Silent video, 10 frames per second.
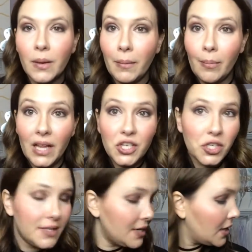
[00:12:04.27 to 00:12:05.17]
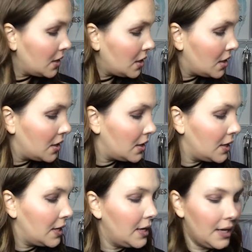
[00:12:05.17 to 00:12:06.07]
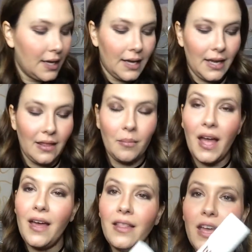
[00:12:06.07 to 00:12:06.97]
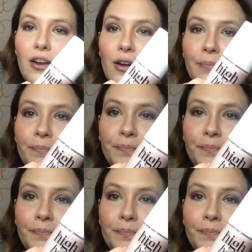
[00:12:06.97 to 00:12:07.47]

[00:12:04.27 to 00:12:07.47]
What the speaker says: My blush is done. And then my highlighter.